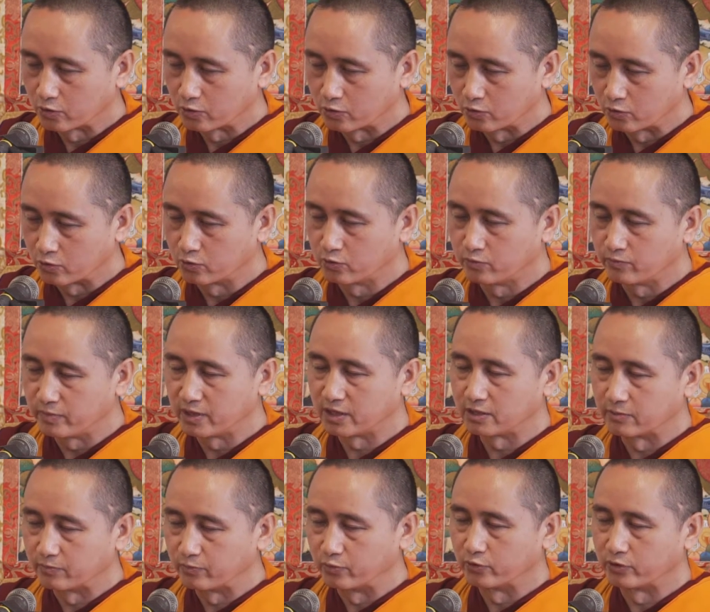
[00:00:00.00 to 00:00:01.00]
you
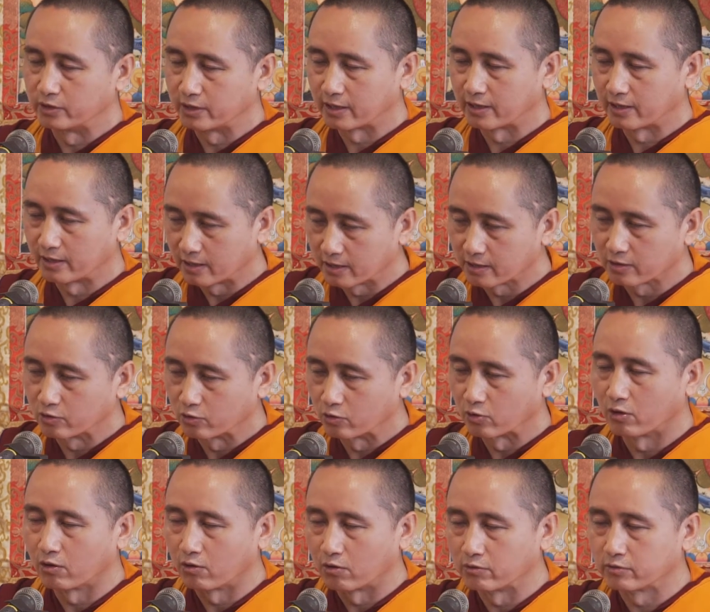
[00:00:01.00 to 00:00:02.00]
meet Buddha in
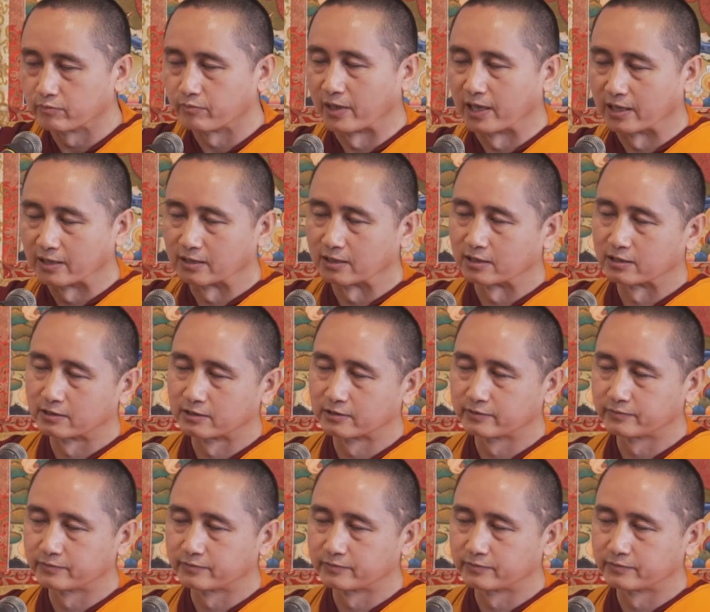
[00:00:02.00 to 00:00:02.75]
your own partner.